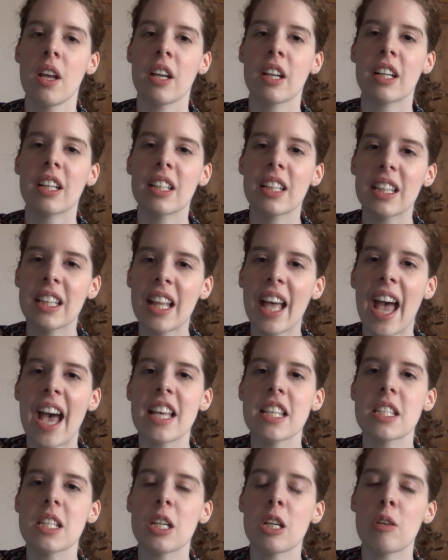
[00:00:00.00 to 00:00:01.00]

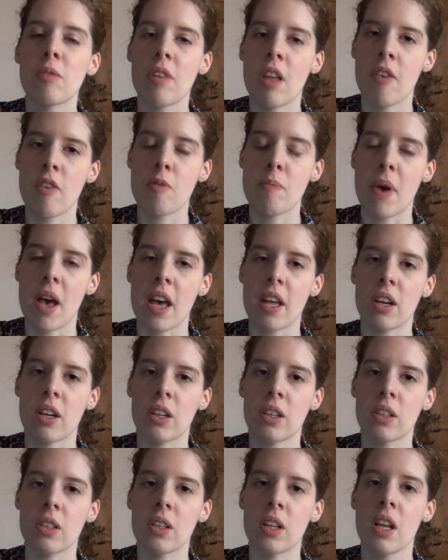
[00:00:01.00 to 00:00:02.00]
classic baby
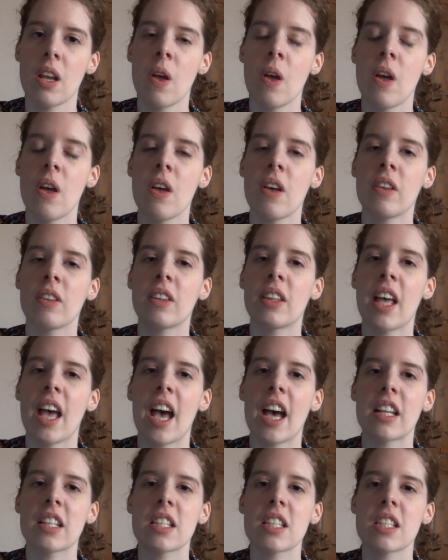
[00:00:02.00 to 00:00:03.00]
pattern
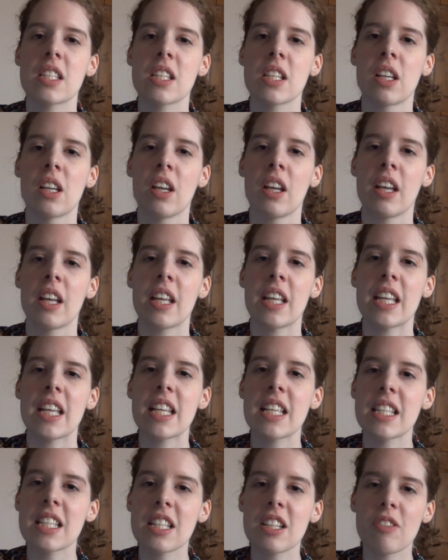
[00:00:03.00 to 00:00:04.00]
that's
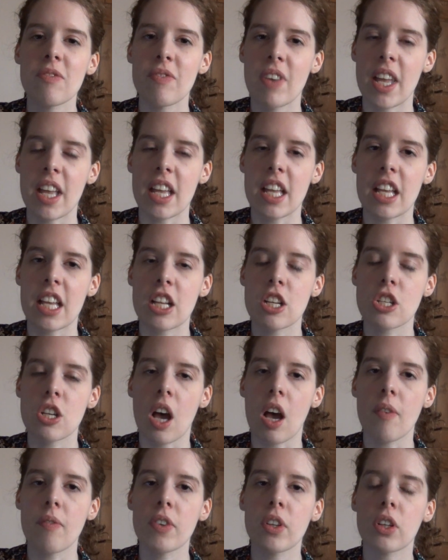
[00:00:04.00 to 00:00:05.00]
easy to make. It
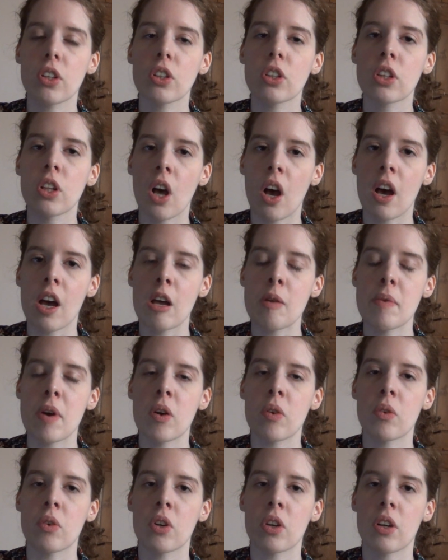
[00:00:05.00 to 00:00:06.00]
taught me a lot
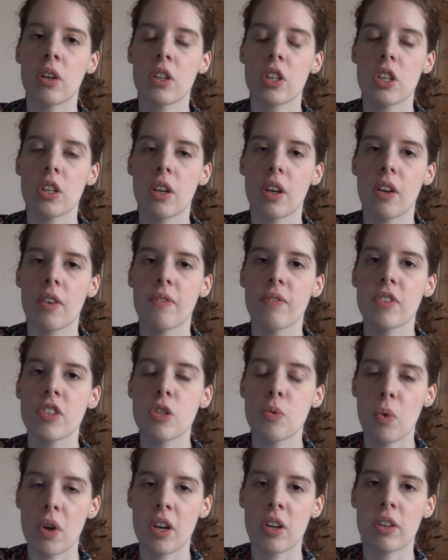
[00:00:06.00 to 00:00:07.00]
about
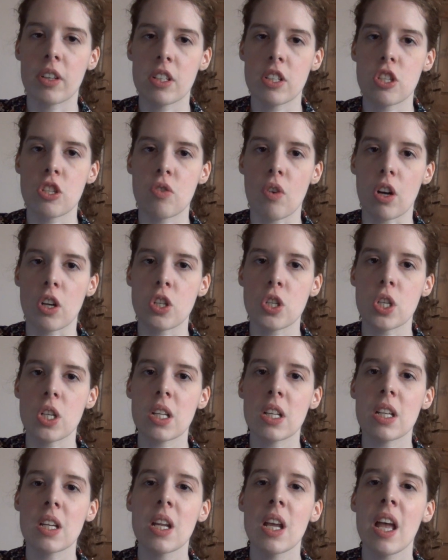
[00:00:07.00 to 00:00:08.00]
sweater
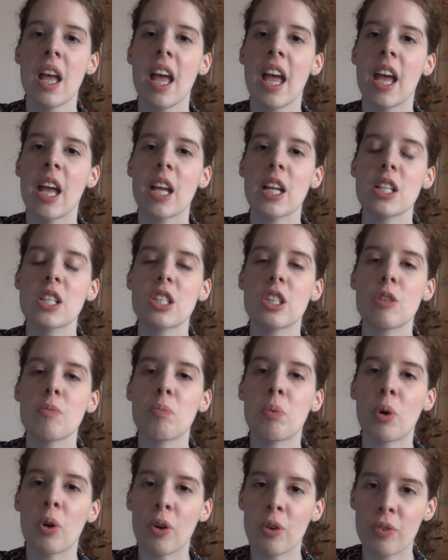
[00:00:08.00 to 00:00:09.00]
construction. It's the
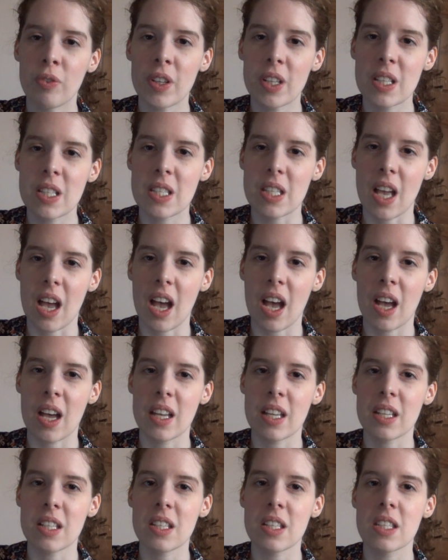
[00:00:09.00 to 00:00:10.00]
perfect
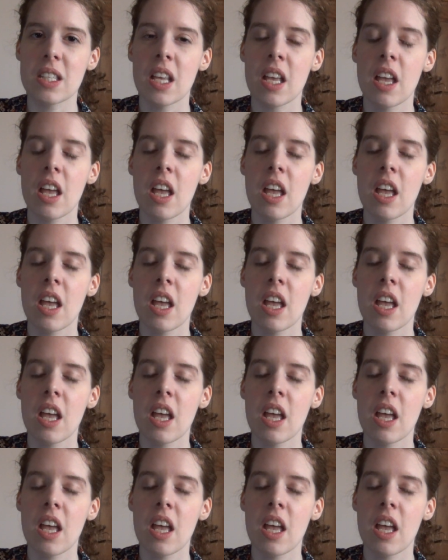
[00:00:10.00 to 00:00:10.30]
size.